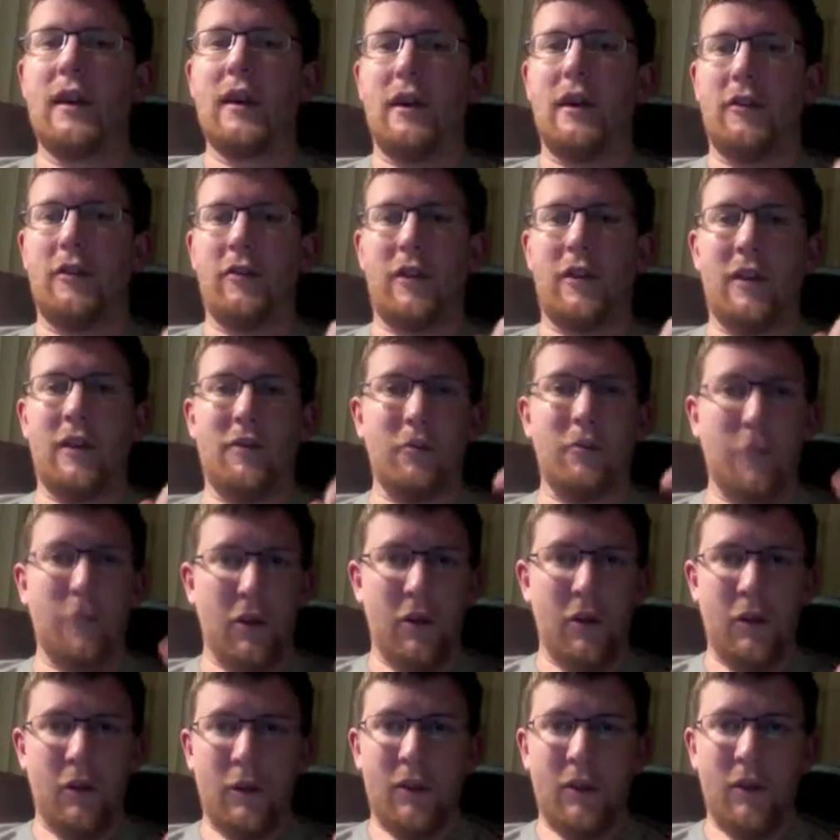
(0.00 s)
Now, if you're not
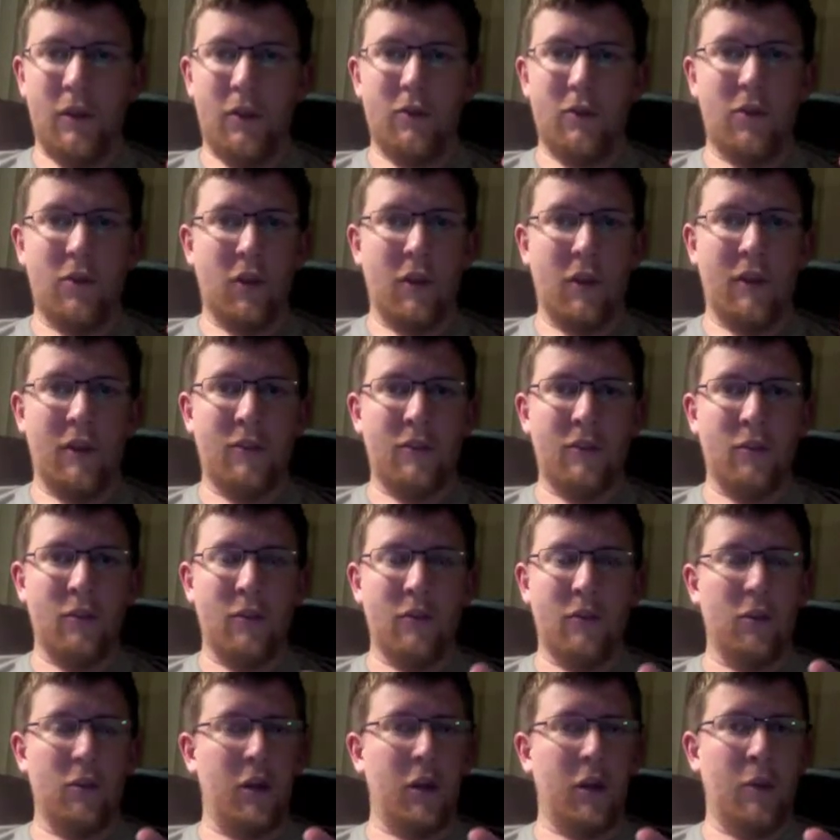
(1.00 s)
familiar with those, all you have to do
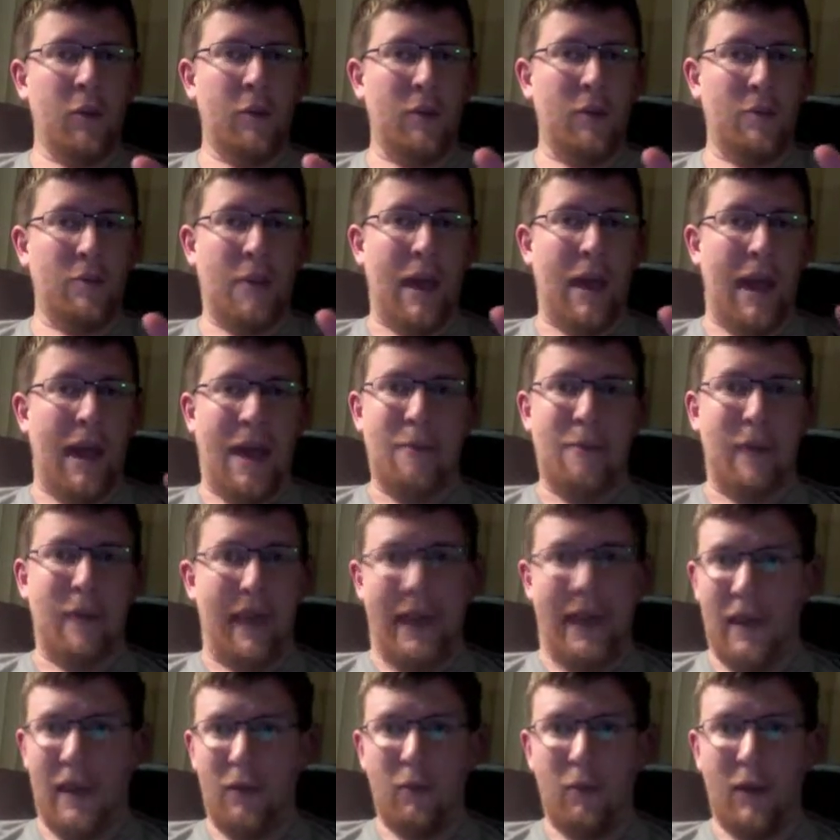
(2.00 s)
is look up the Miami
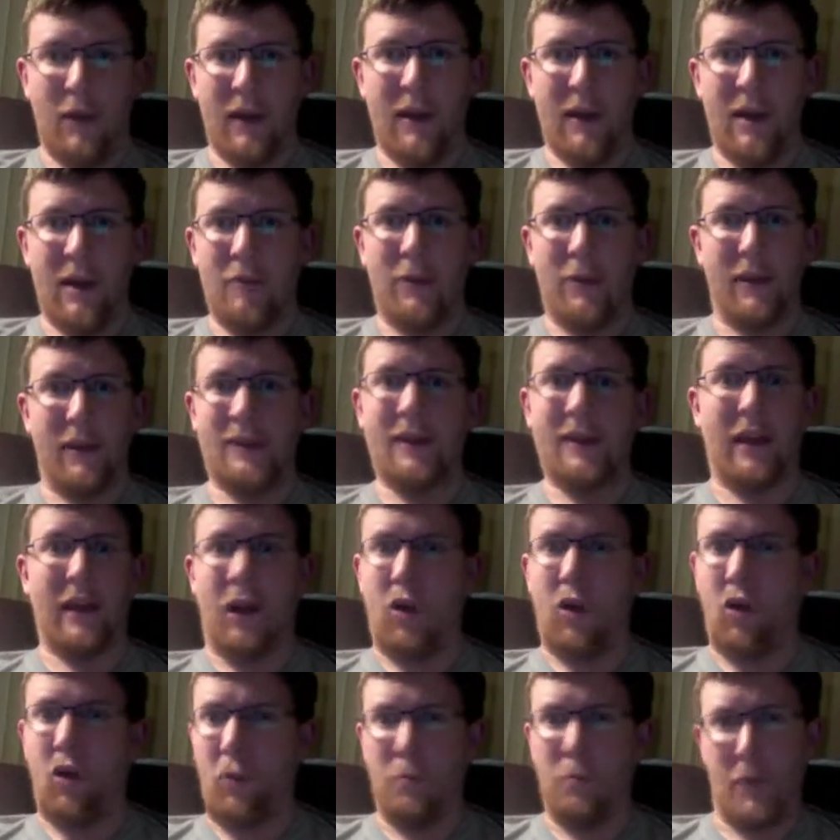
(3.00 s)
Heat right now, because they got
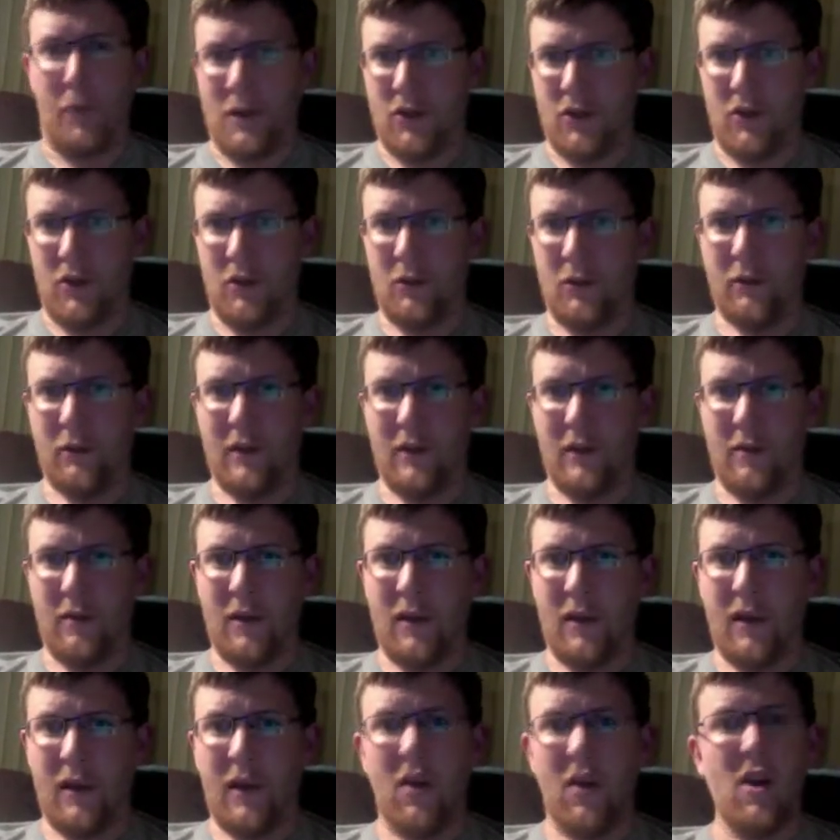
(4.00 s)
a whole bunch of those out
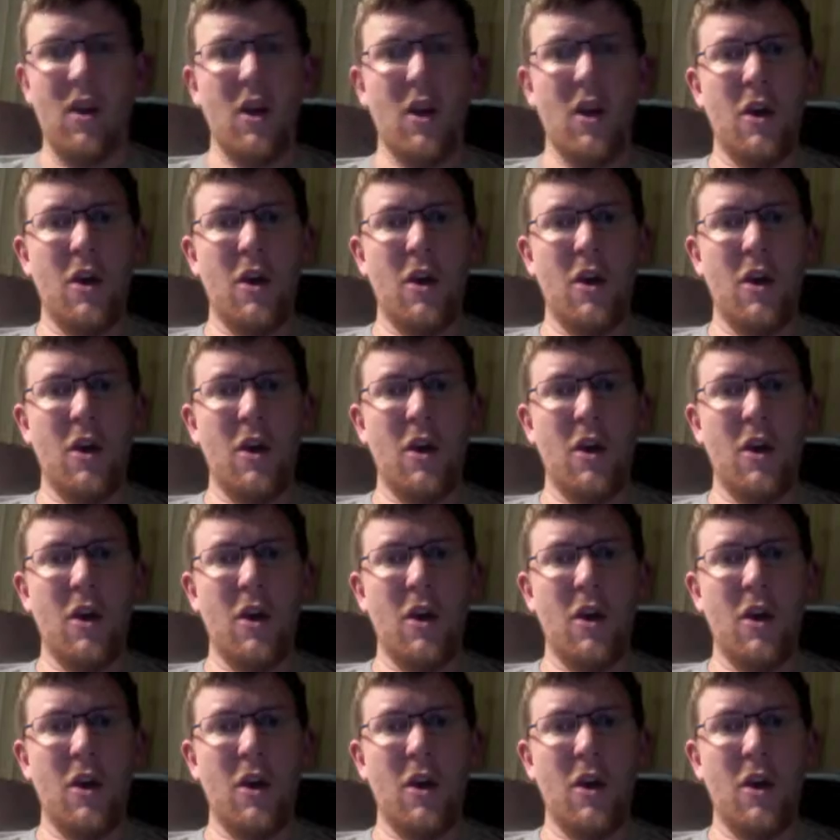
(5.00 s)
right now.